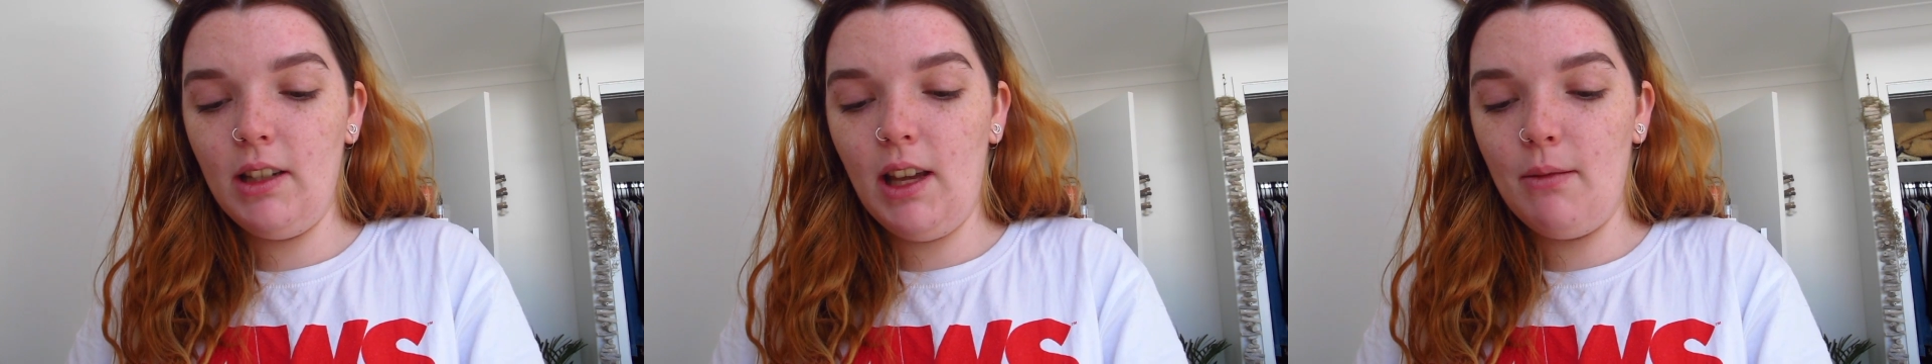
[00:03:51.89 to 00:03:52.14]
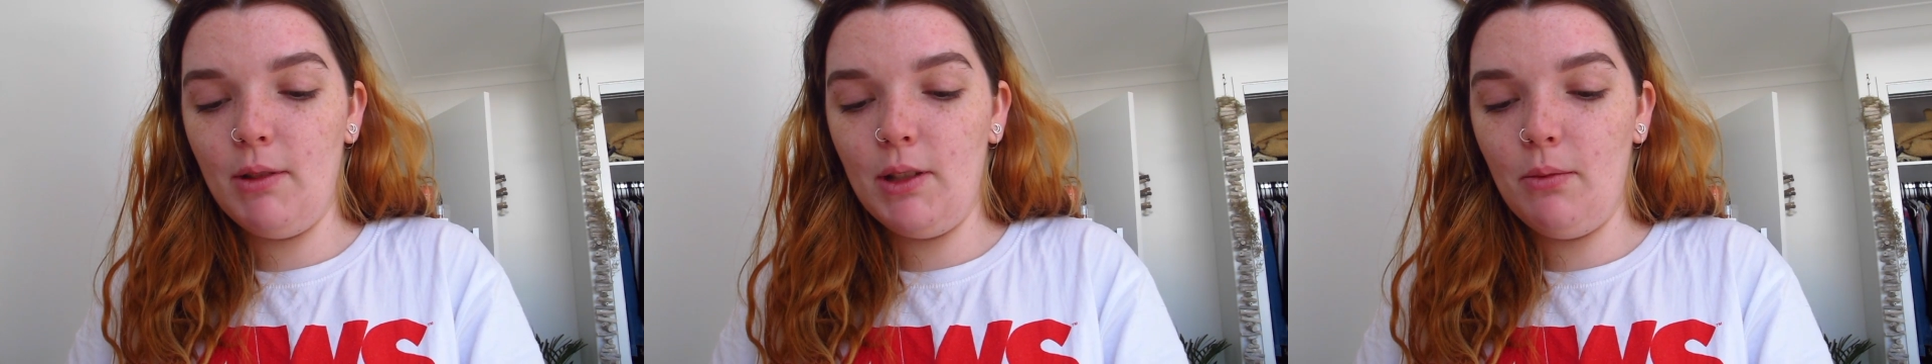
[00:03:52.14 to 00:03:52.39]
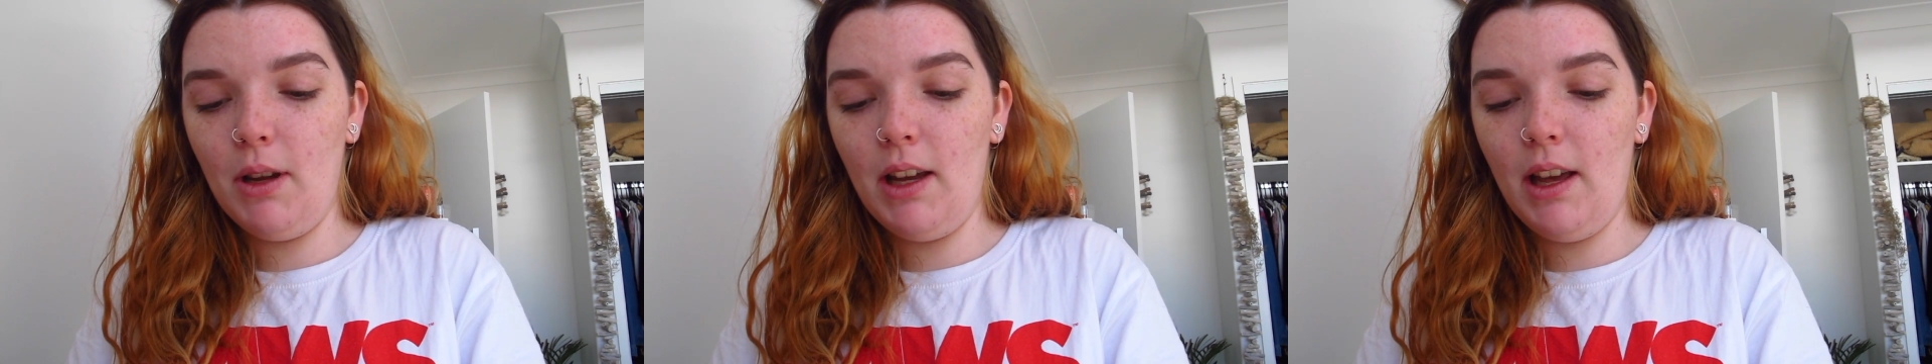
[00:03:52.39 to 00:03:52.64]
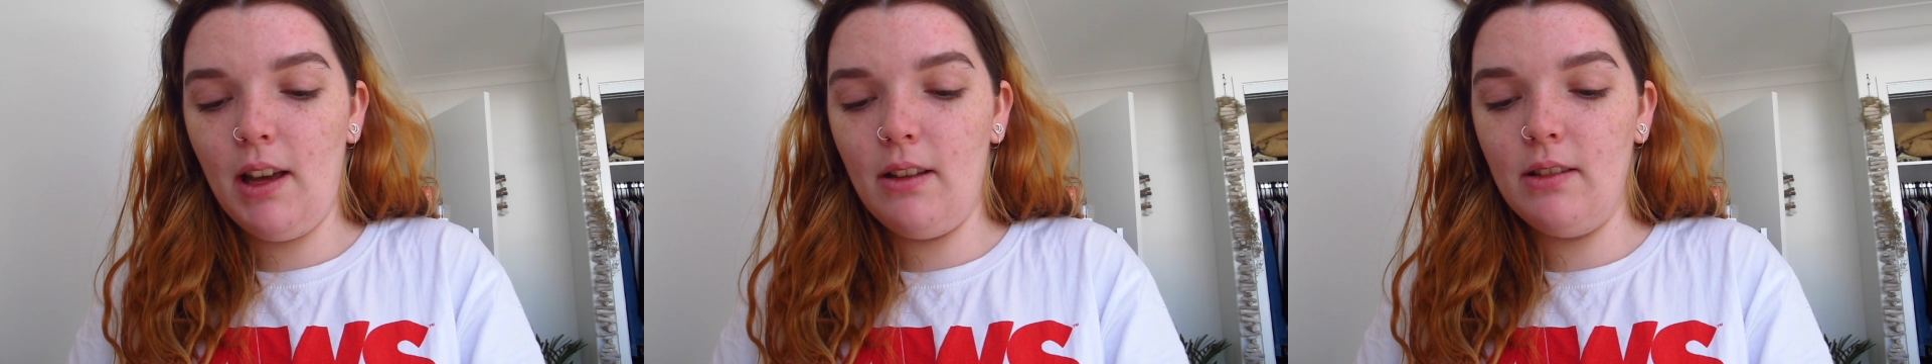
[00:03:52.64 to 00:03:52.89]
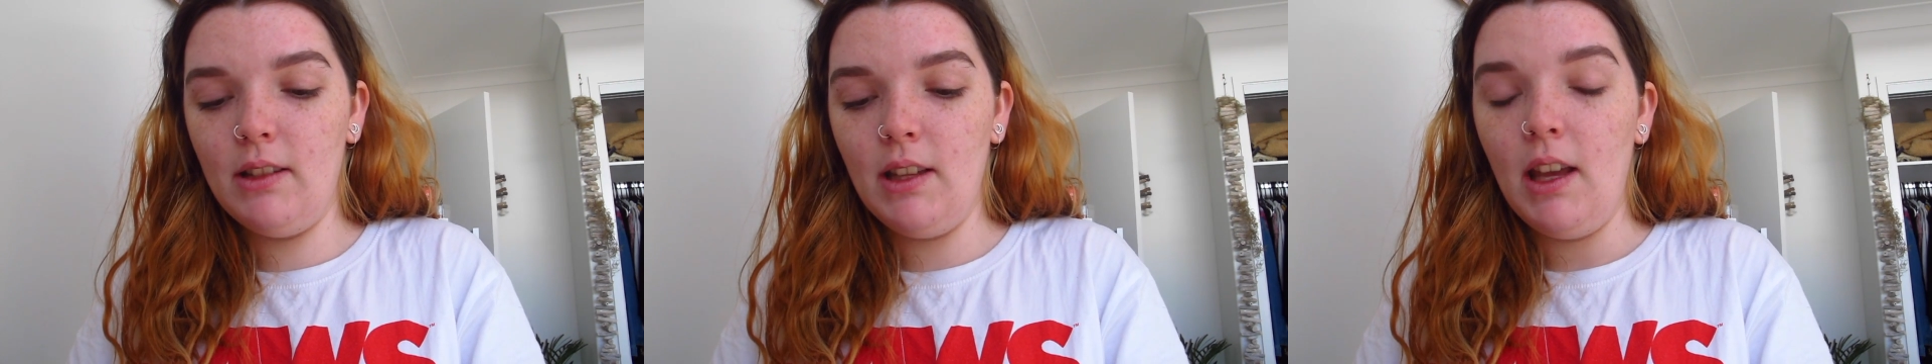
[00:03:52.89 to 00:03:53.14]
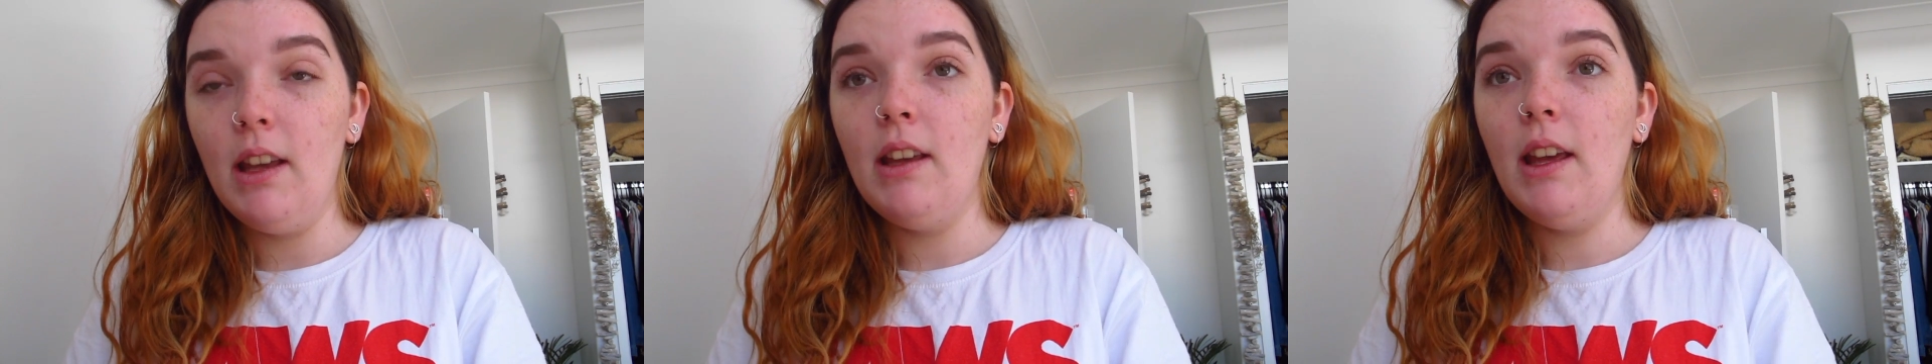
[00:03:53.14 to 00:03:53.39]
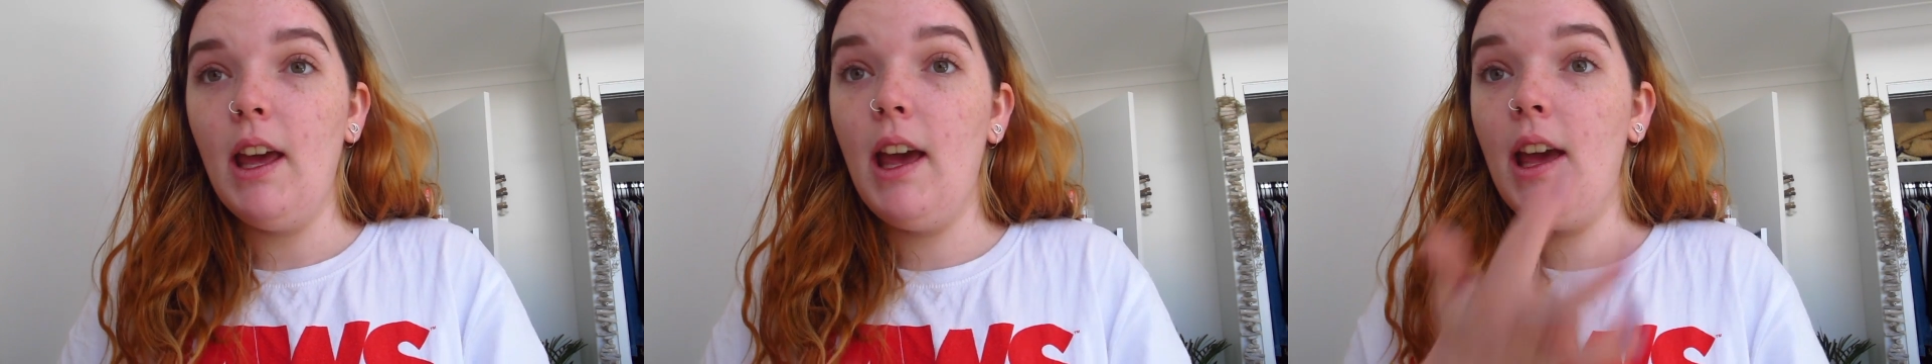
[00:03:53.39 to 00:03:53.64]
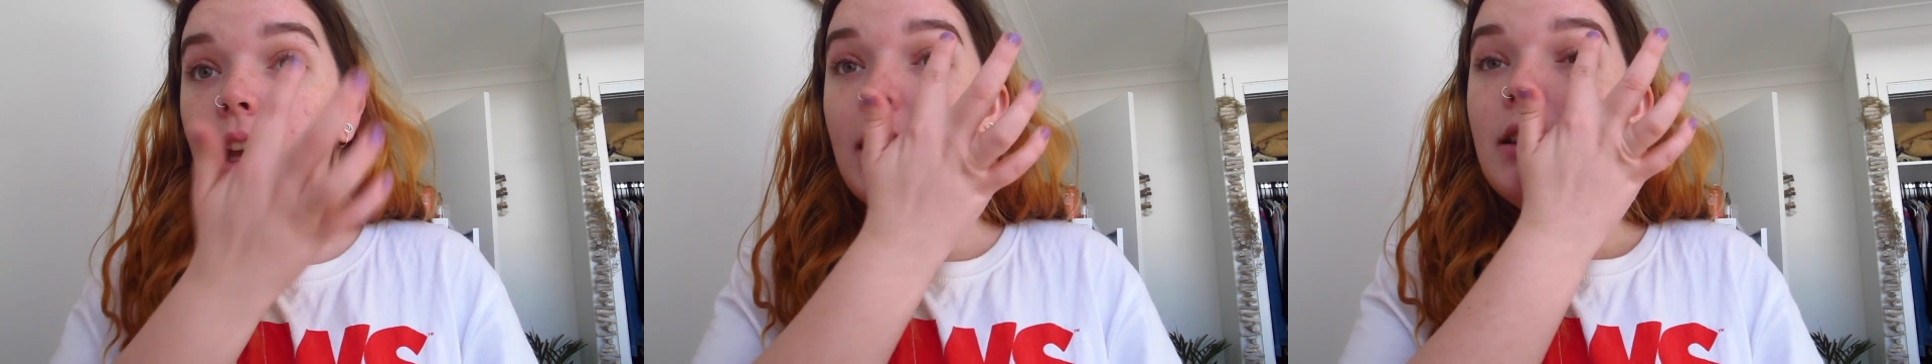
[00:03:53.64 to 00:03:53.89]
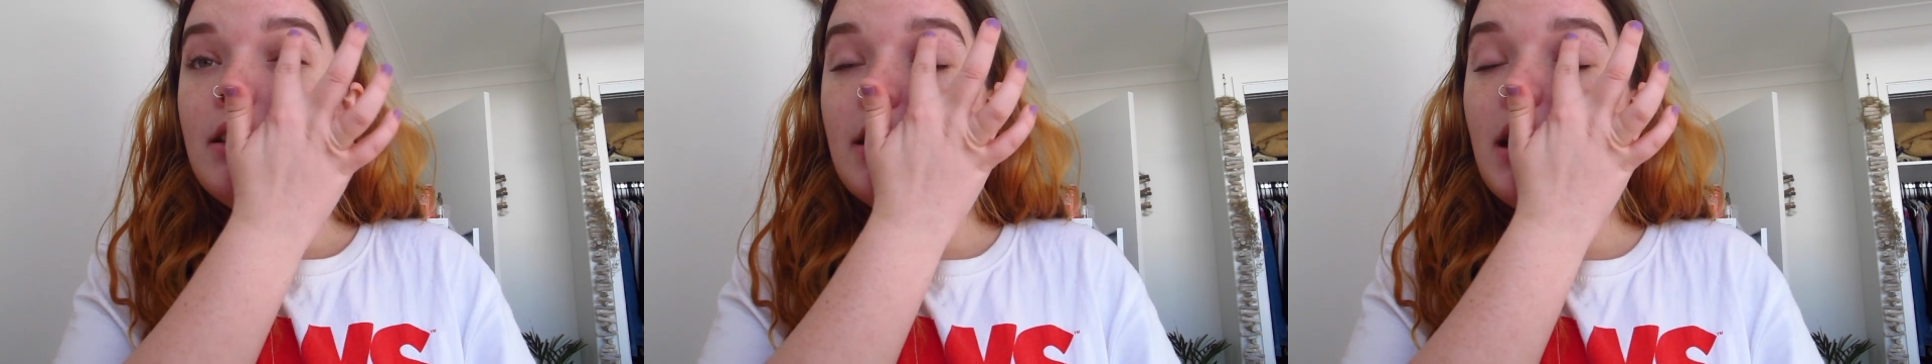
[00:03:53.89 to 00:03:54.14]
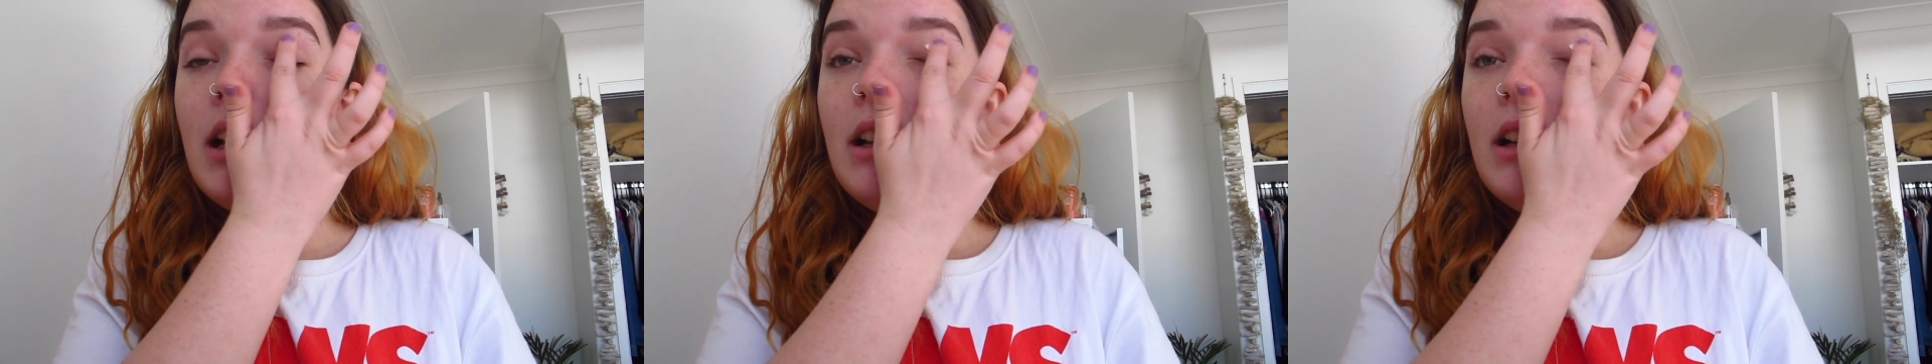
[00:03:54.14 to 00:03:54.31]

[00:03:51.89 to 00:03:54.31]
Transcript: Chemist Warehouse, and